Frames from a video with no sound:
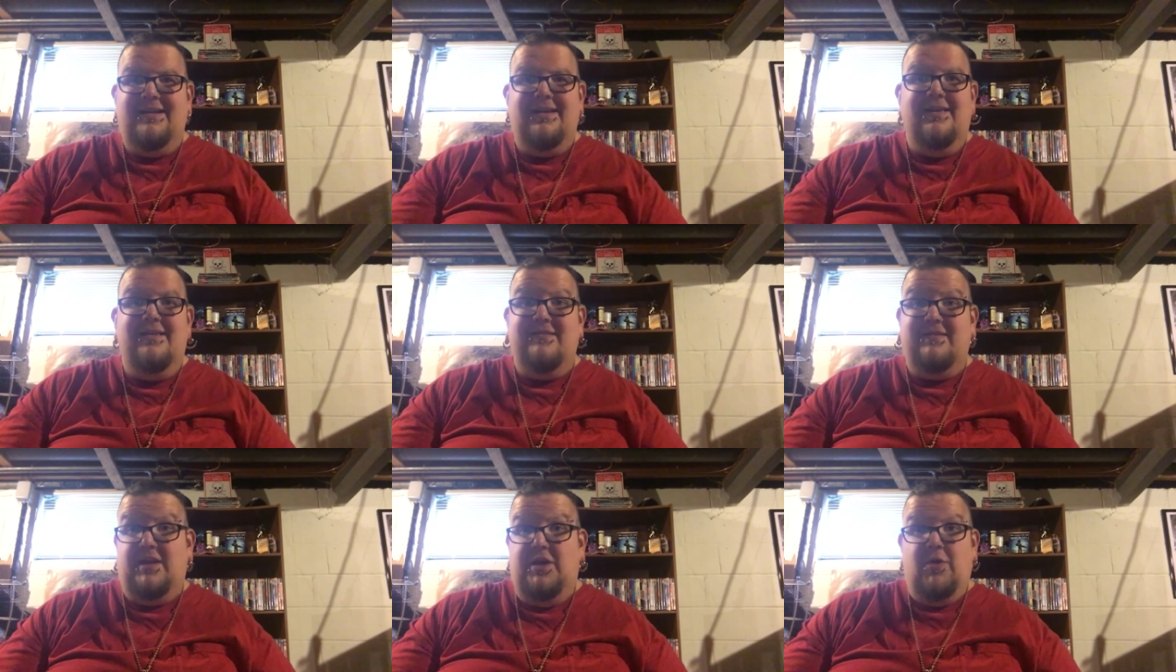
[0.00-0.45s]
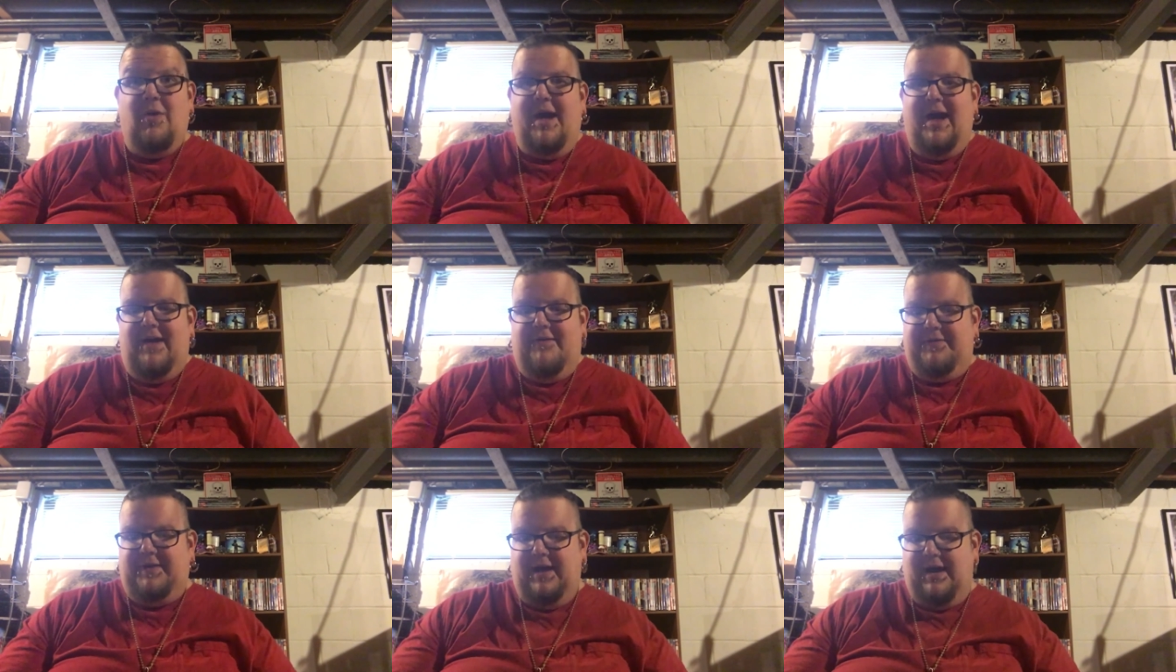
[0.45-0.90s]
Disney, you
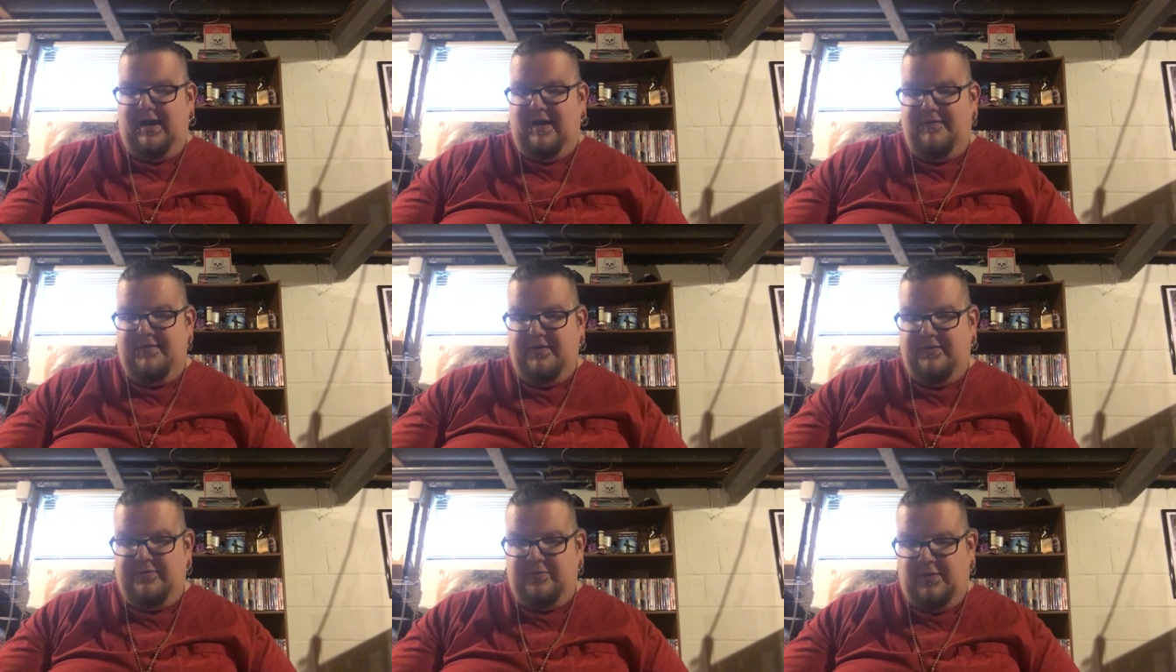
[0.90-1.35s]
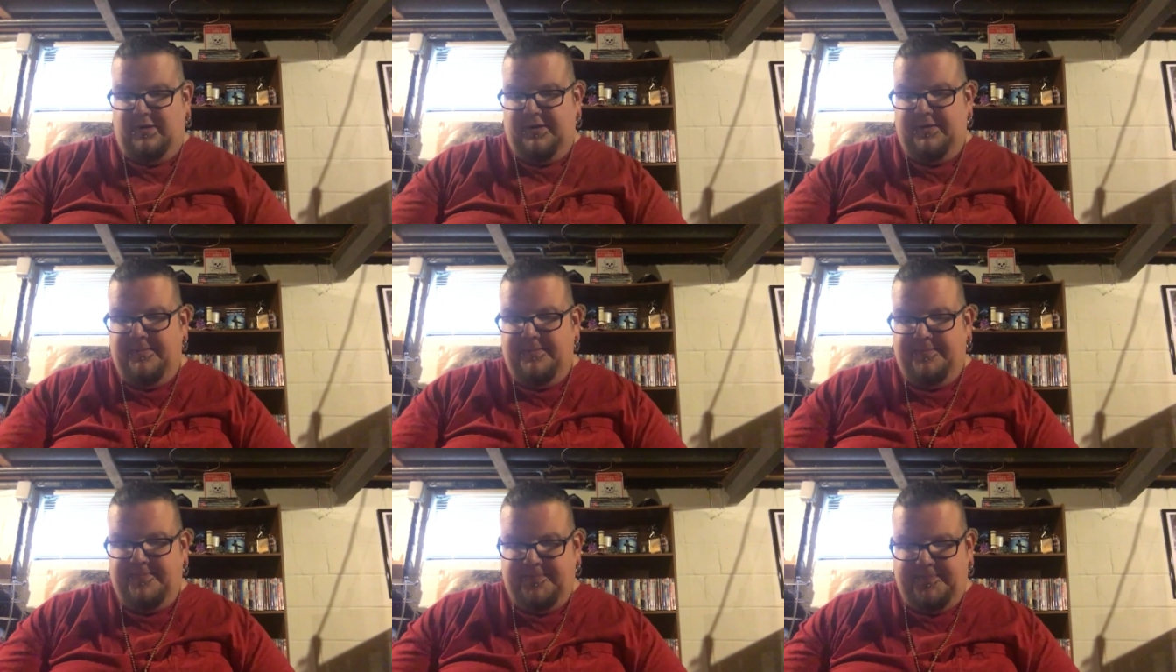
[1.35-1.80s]
have to have this one.
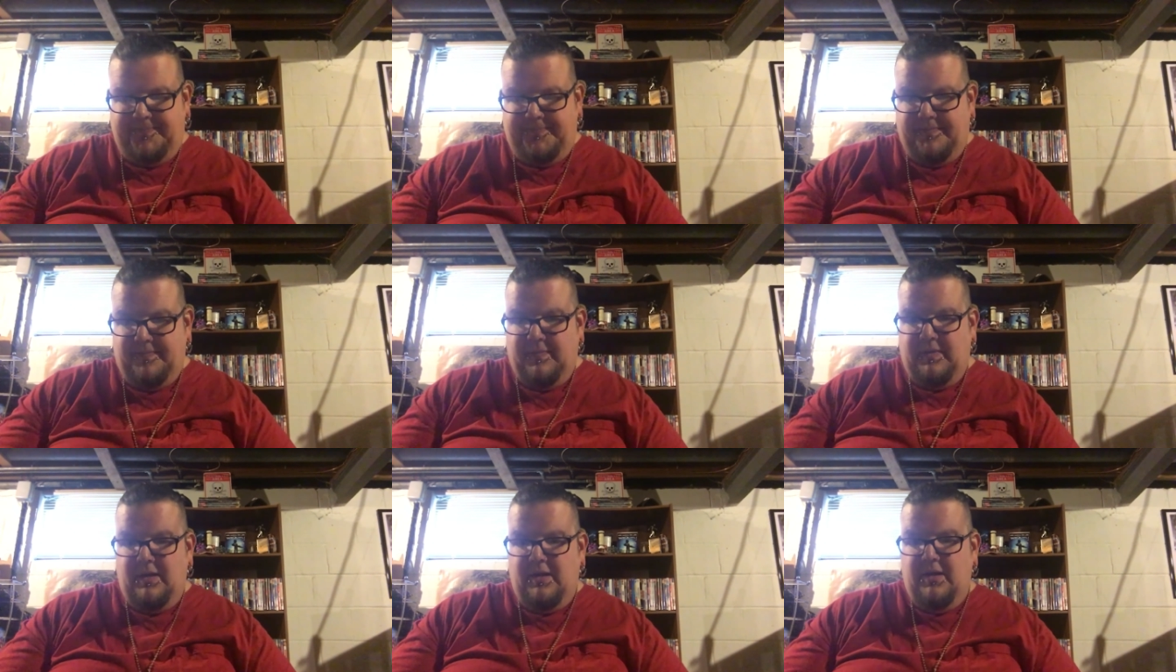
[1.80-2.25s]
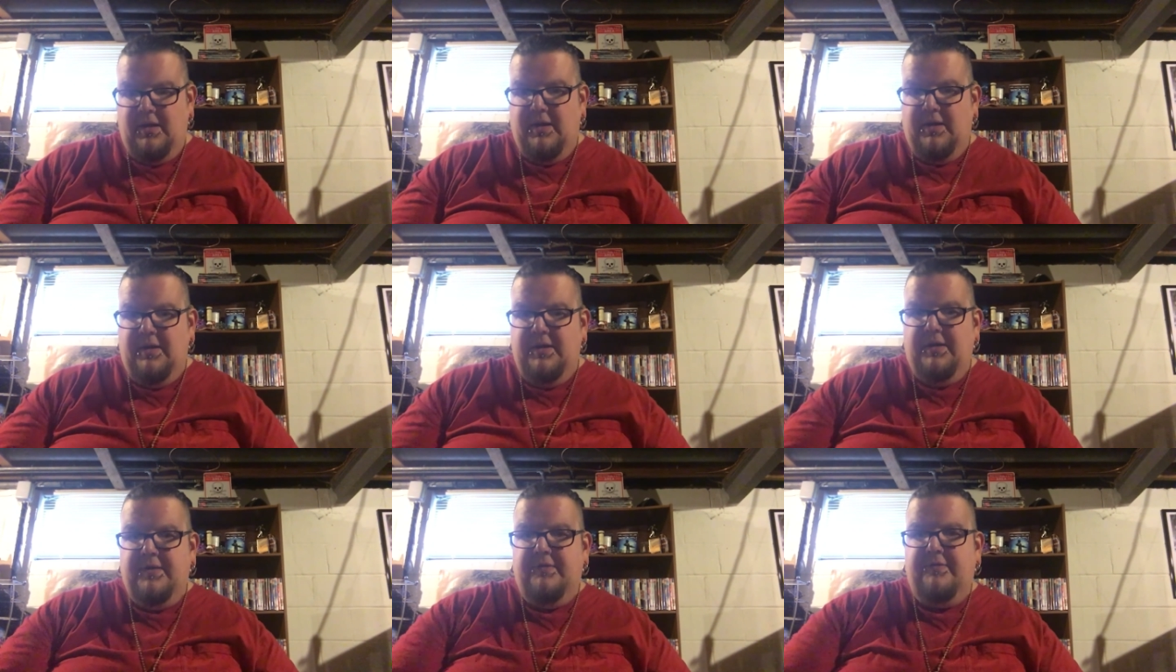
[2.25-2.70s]

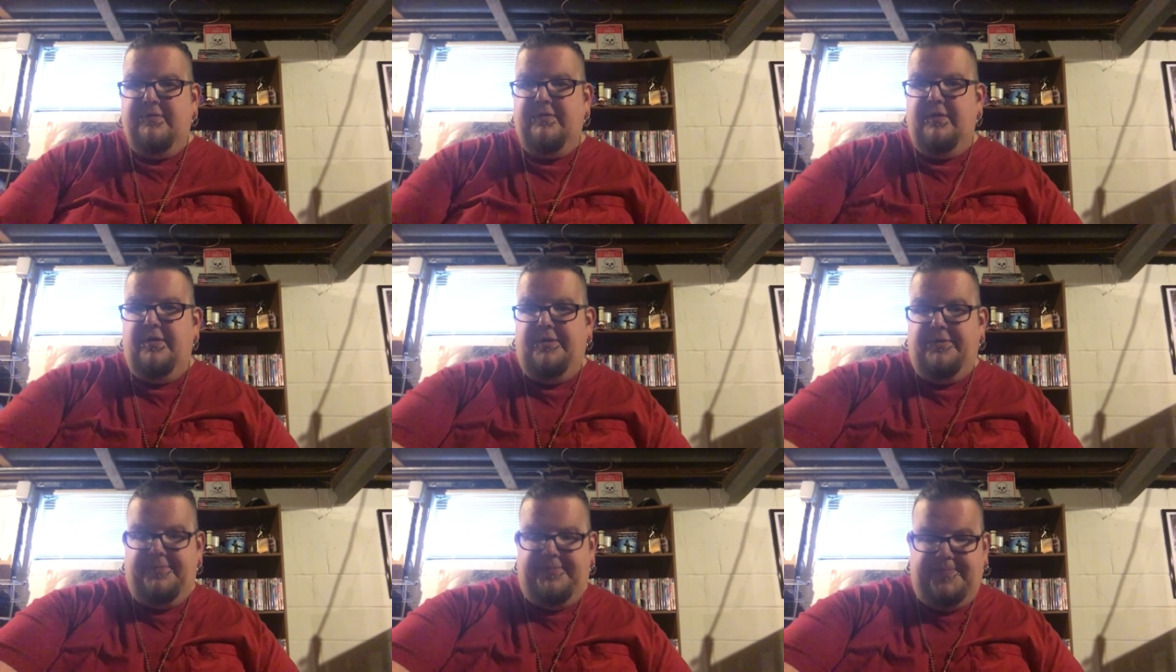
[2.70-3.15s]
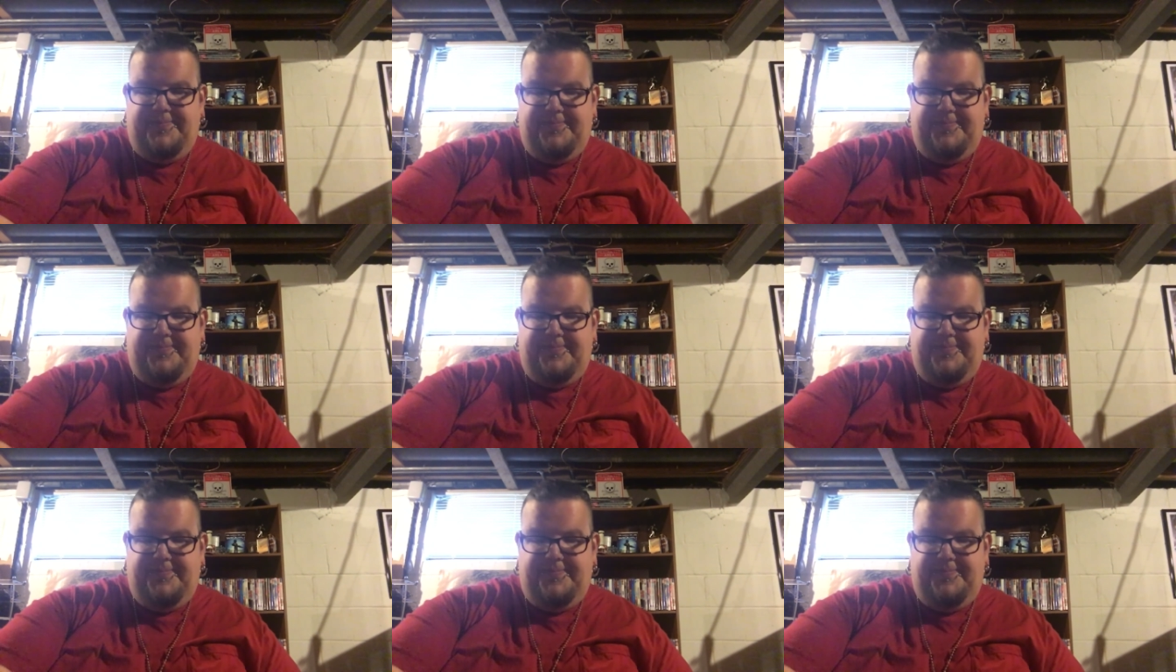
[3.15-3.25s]
So,